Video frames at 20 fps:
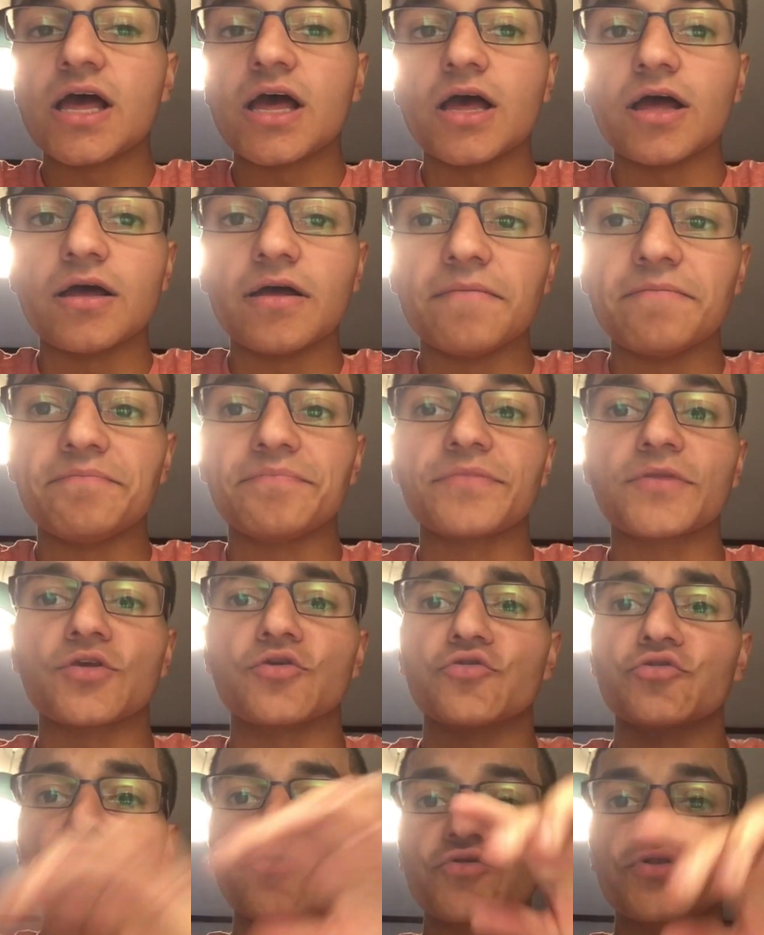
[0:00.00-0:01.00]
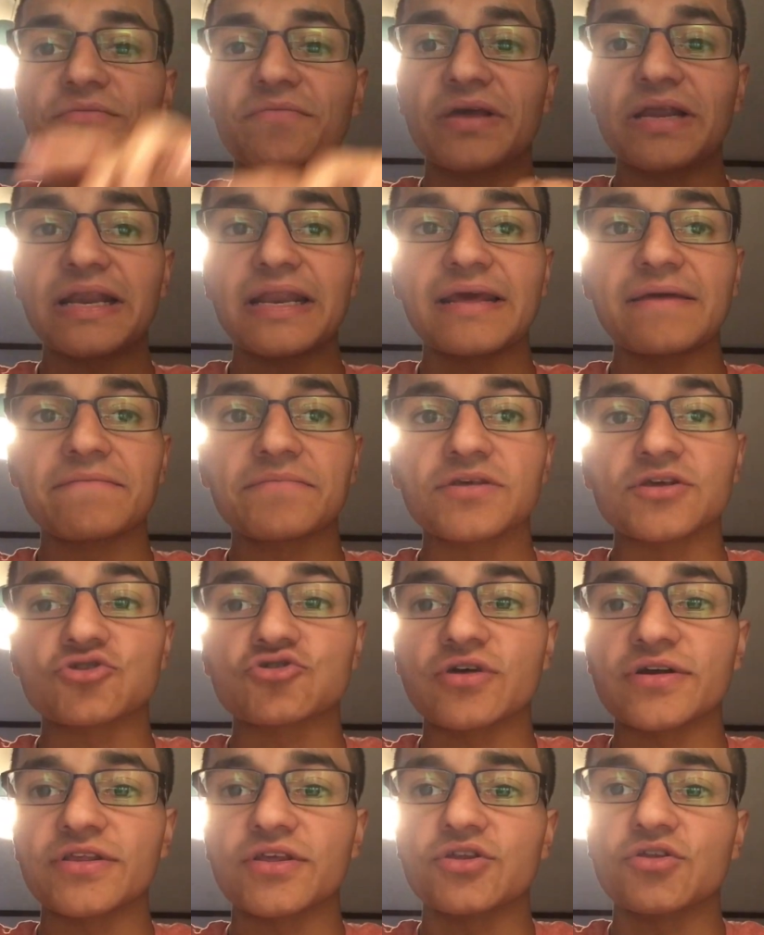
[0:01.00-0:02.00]
You saw some clips. I
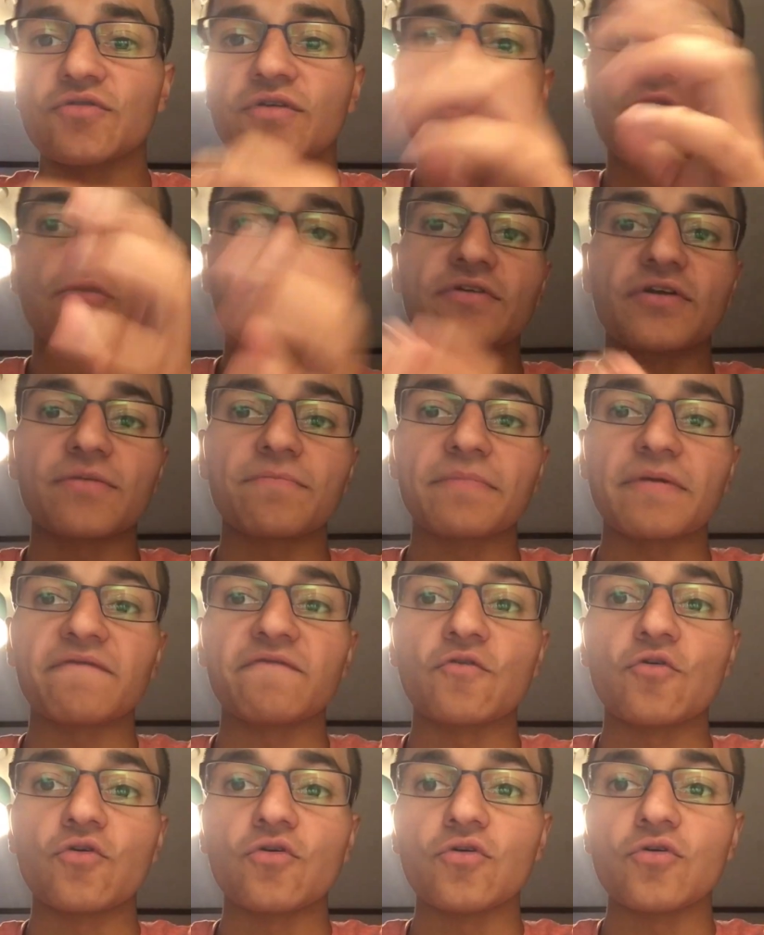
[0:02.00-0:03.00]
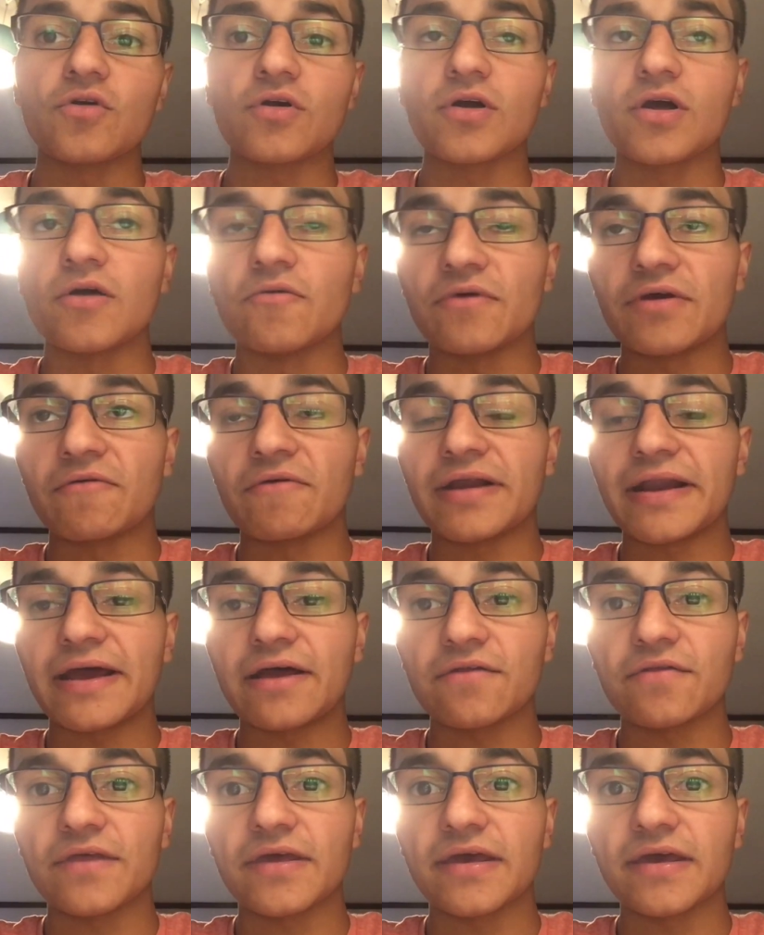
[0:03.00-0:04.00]
tried to do a lot before and we went
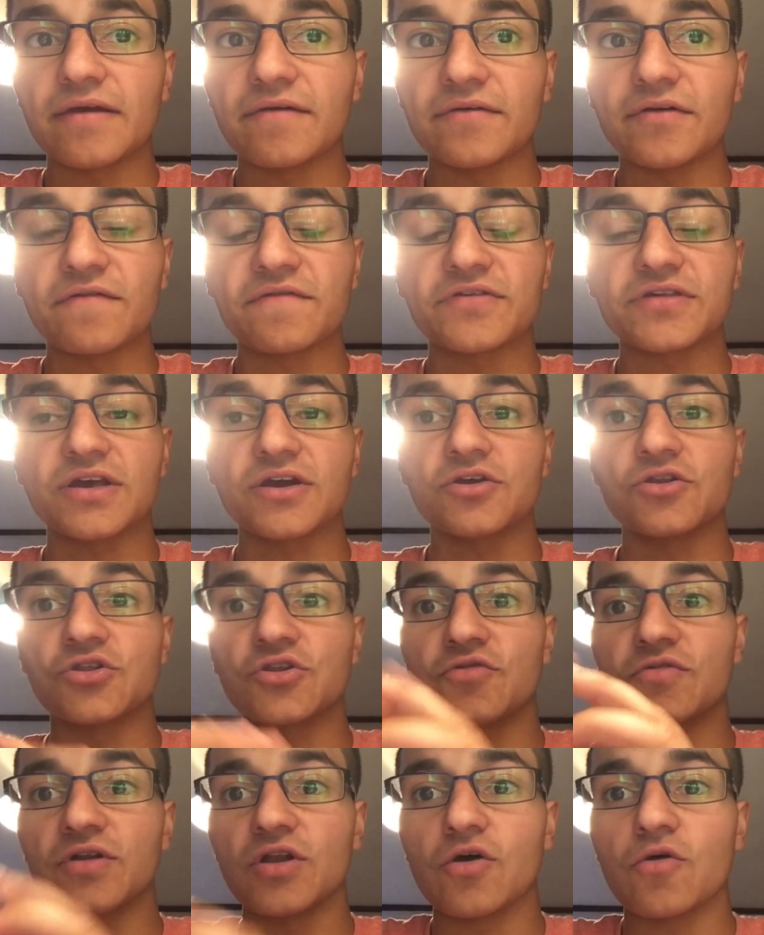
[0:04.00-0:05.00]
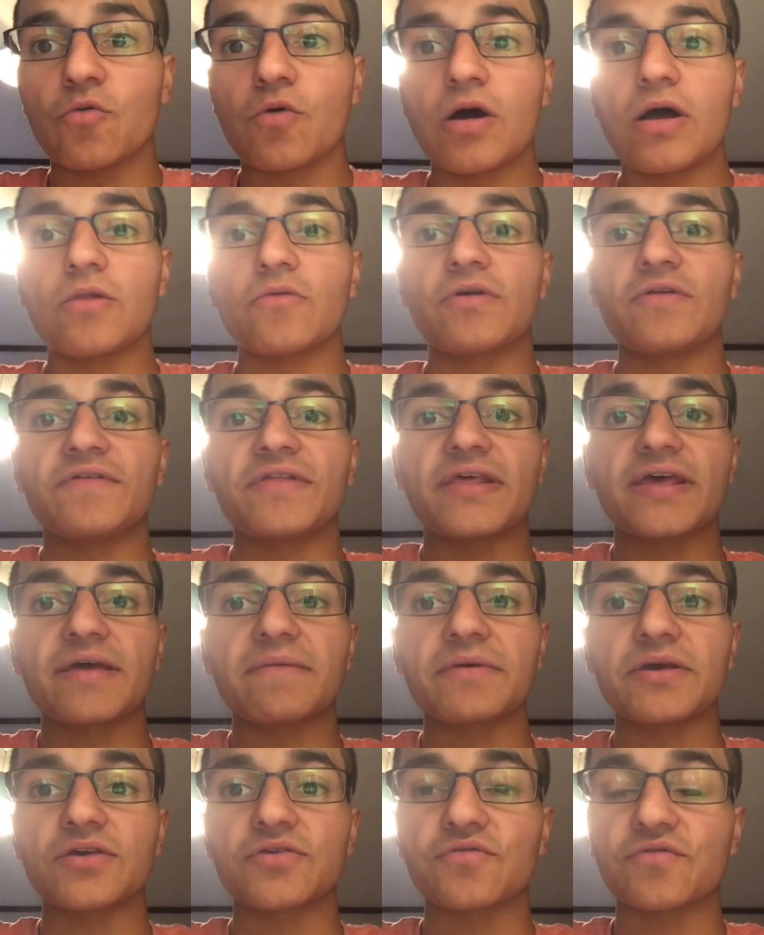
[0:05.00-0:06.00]
out there. And obviously, I couldn't do a lot while we were there
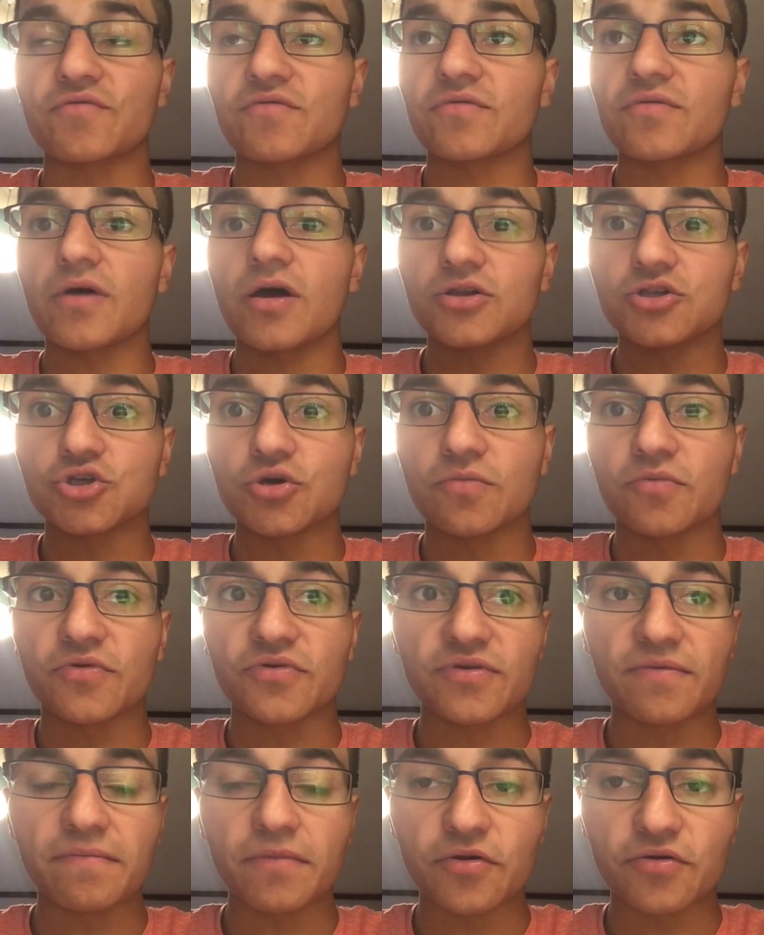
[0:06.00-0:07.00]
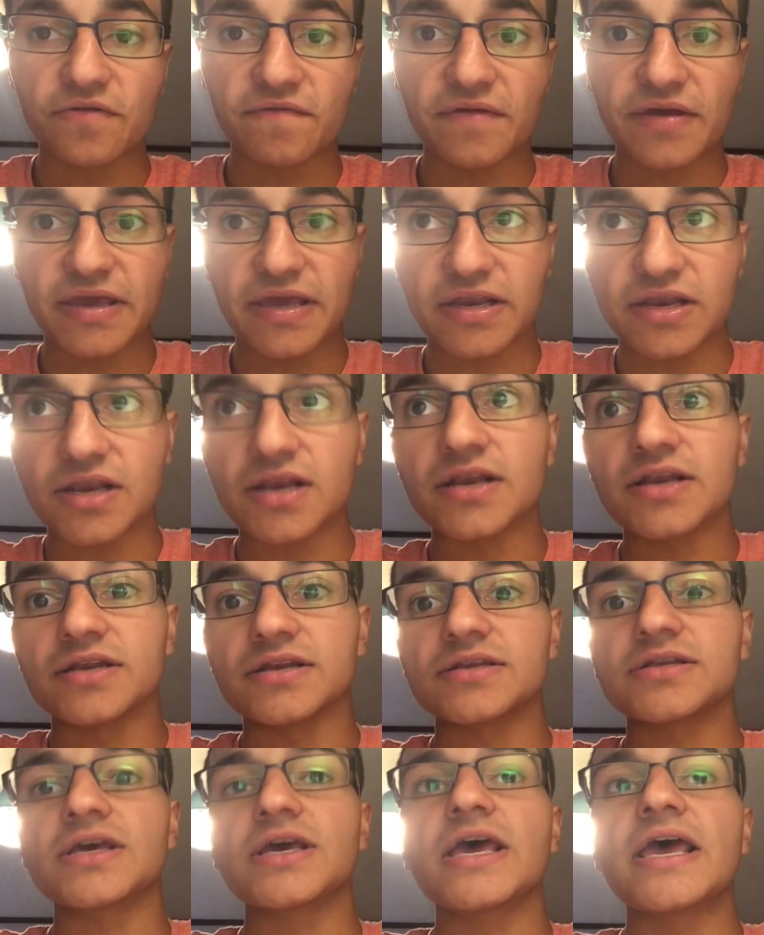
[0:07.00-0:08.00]
because our job was to motivate
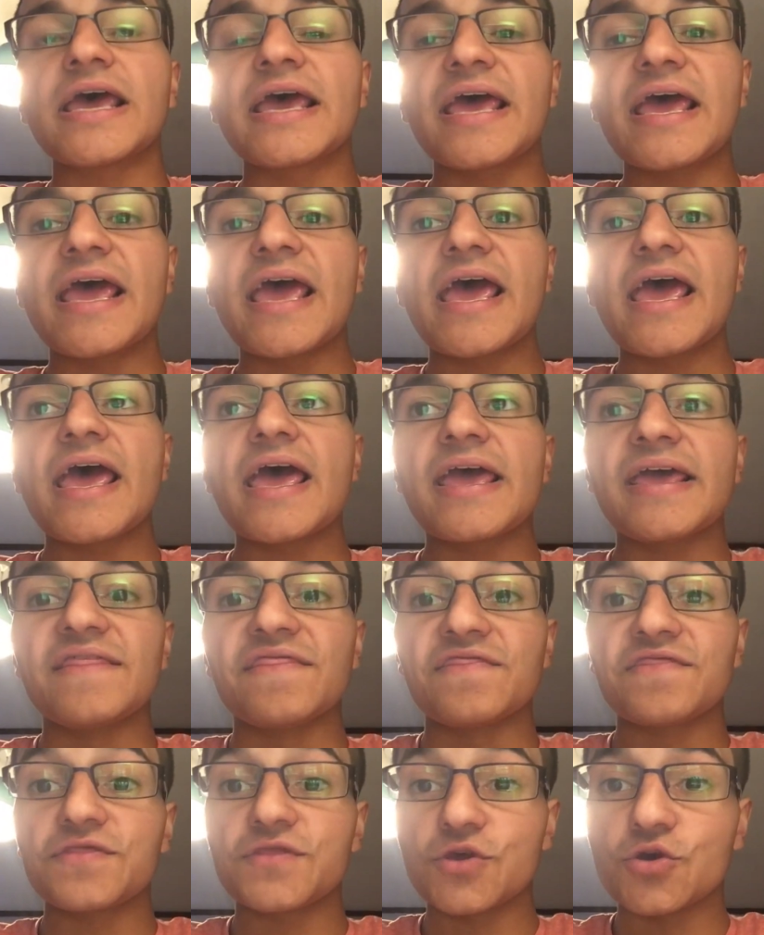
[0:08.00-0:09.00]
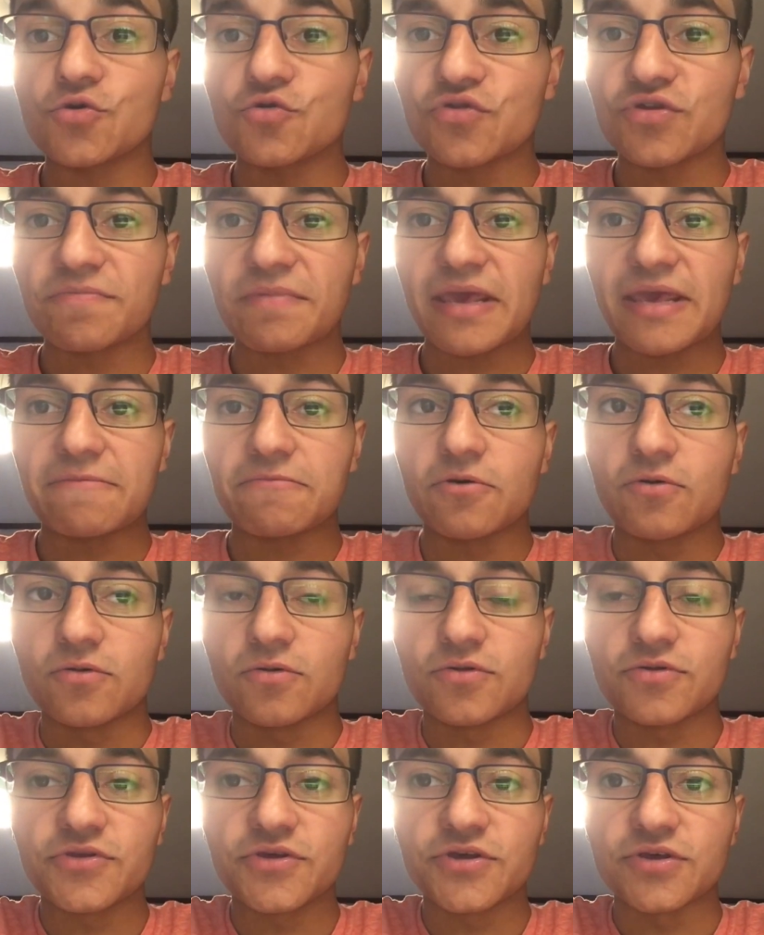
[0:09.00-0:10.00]
and enthuse
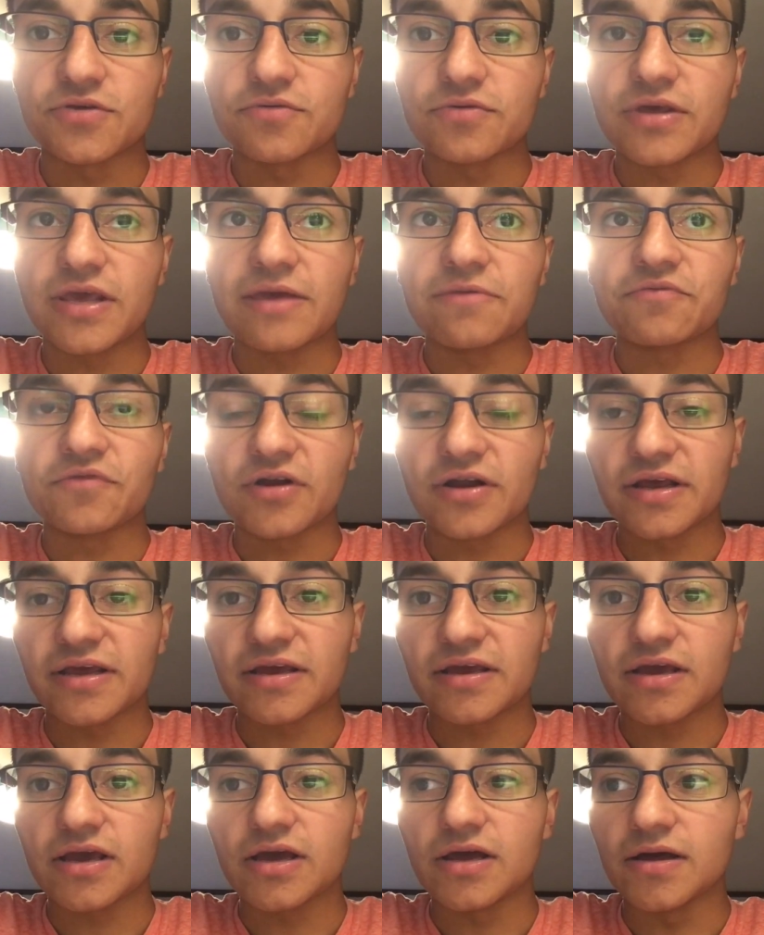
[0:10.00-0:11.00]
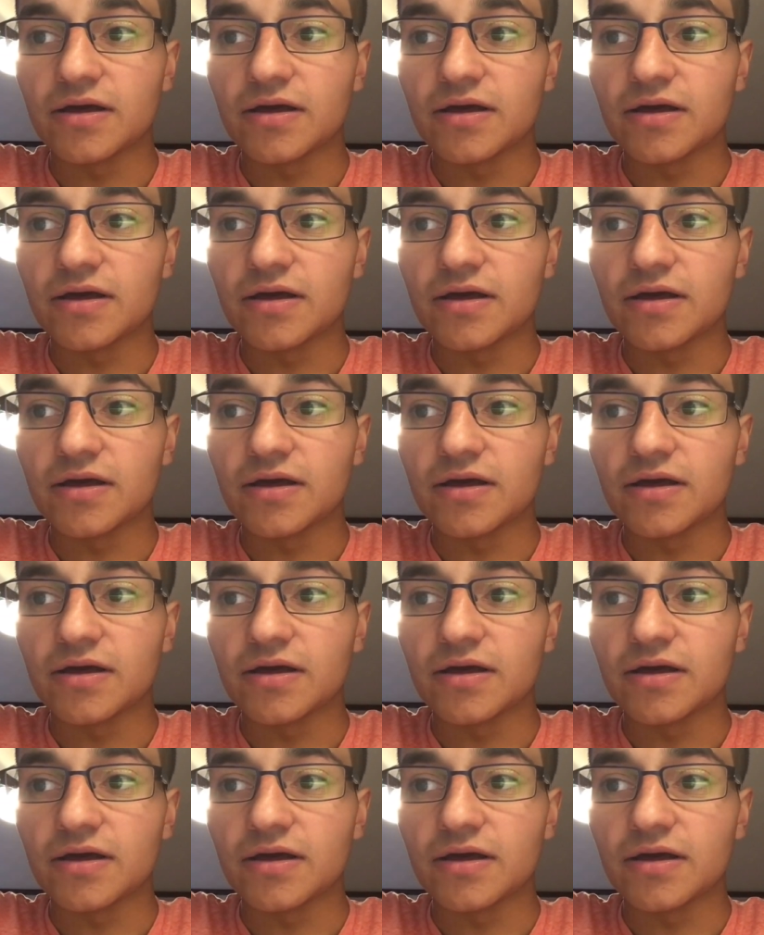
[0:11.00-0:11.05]
people to keep running